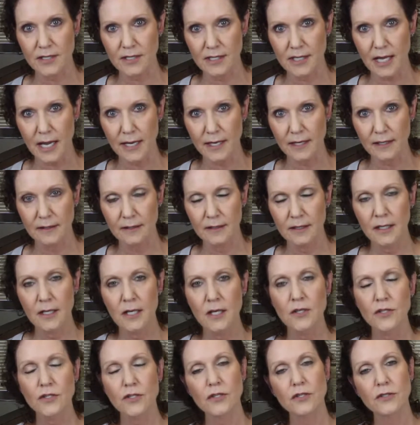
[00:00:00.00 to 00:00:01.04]
site.
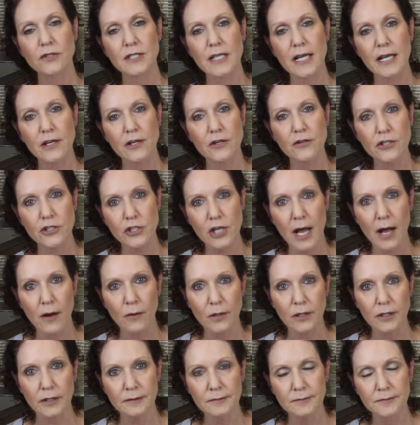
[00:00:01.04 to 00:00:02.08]
So you'll take your
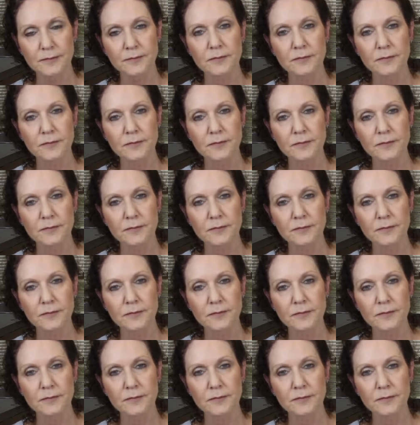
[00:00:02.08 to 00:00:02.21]
shower,